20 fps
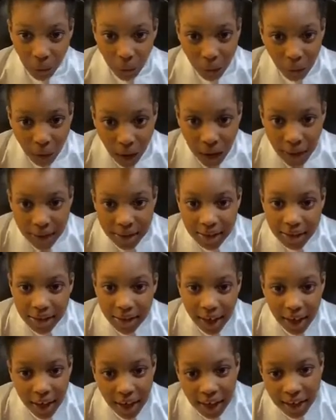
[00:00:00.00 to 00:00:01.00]
One
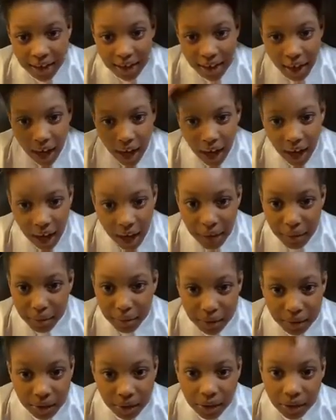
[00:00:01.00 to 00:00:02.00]
says, hi,
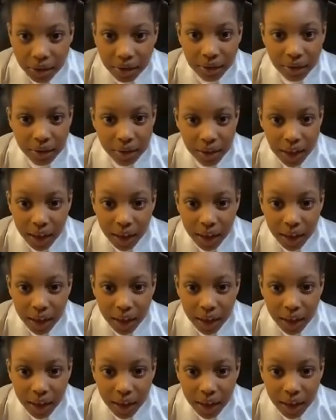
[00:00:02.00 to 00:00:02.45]
boo.